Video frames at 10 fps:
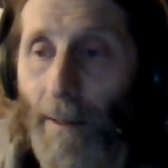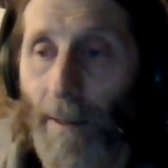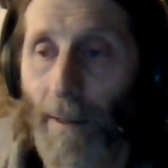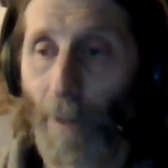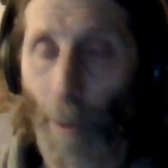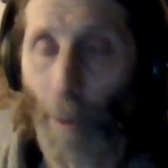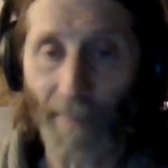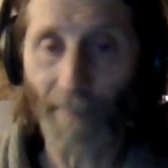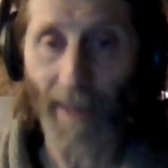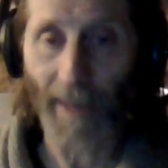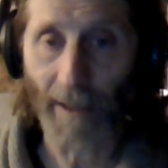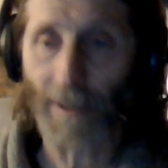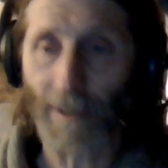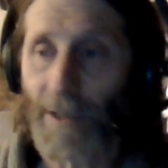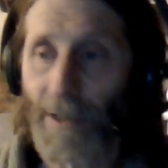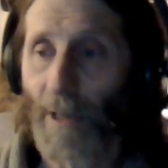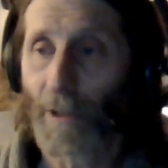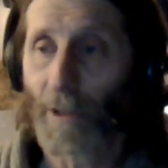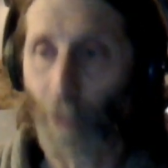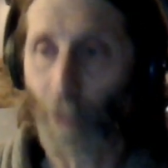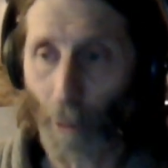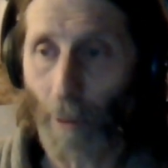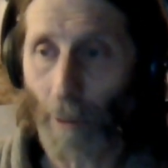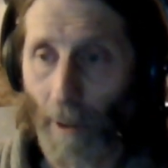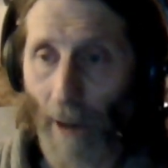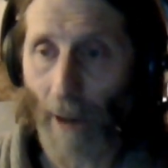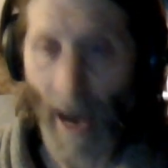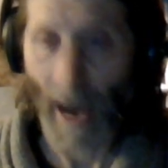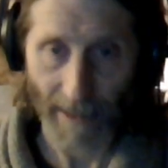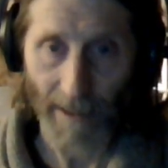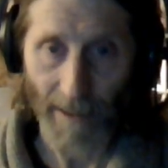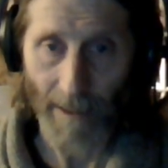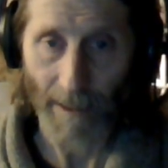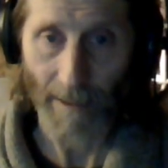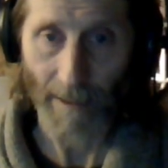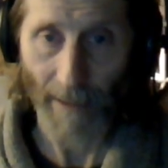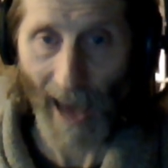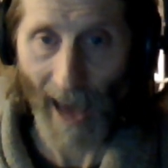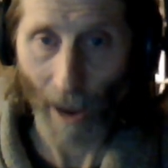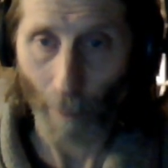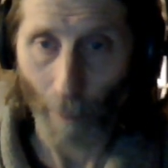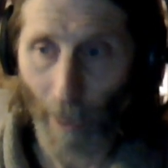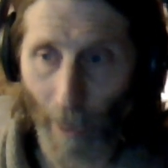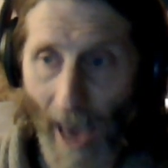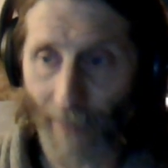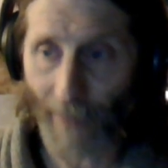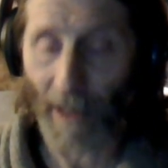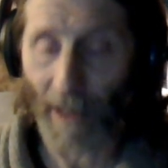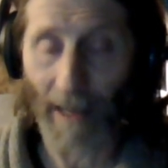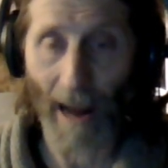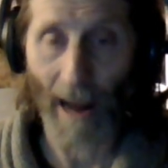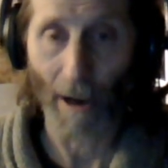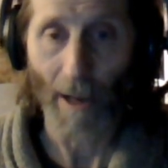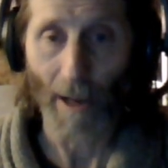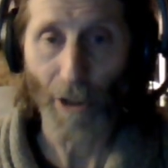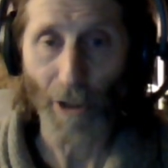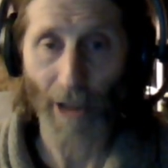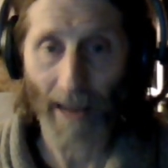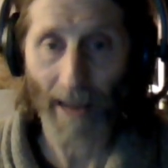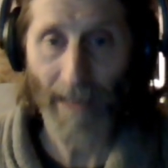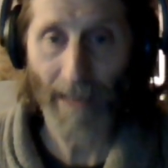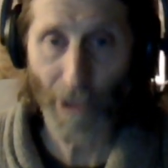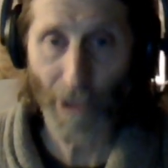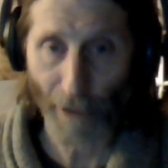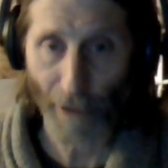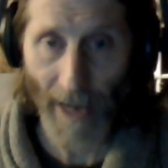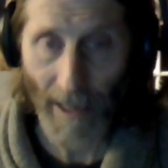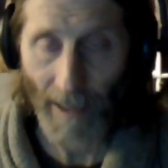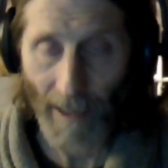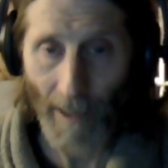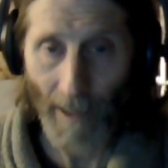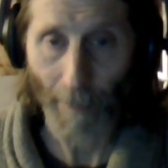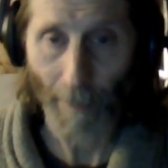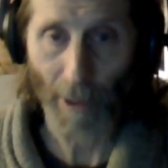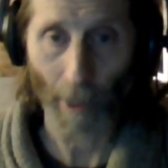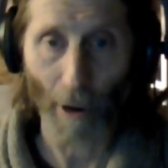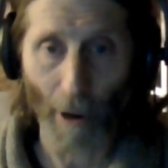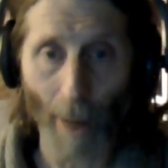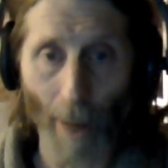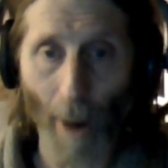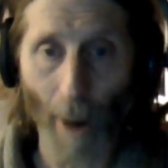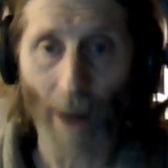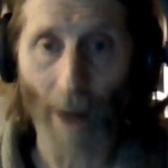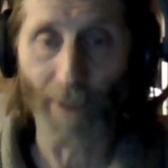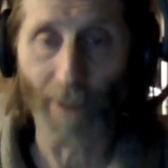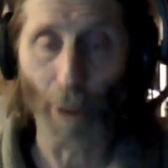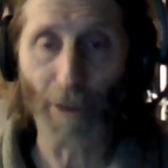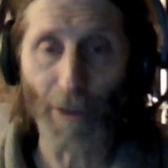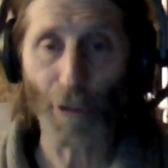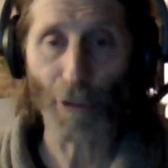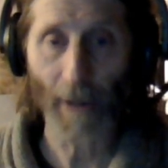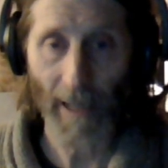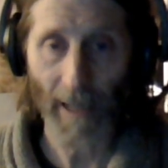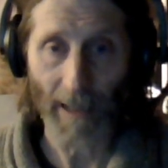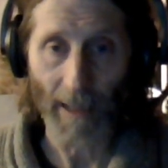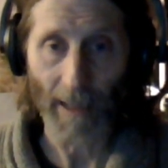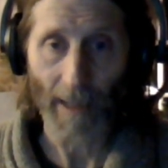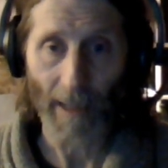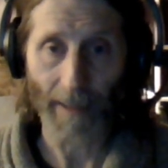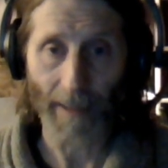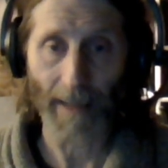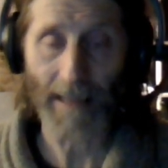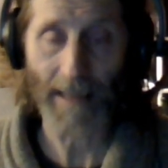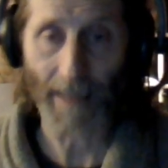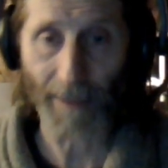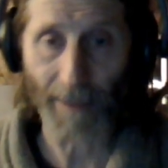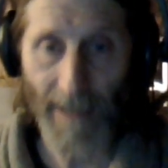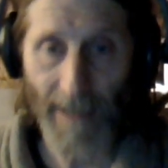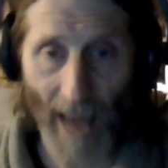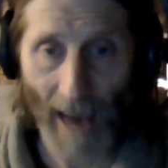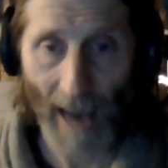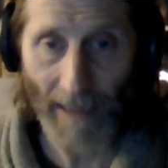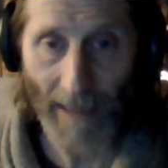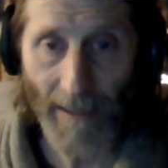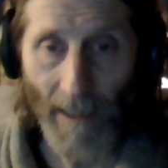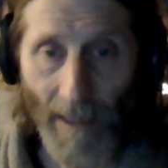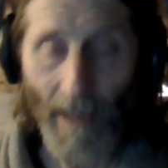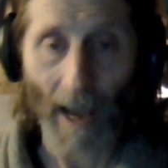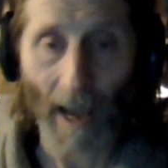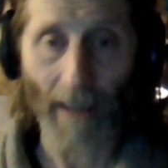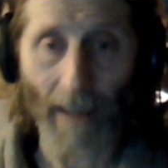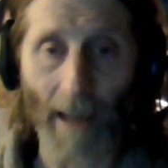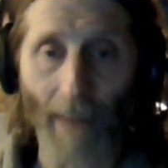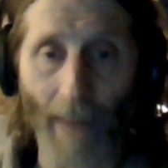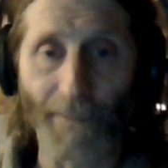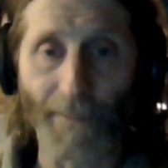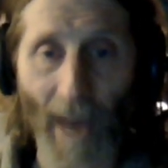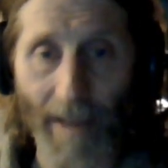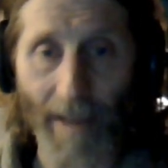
human vehicles to us. Now, we have it in our genetic history because we are all part of the human tree that the next level designed and fed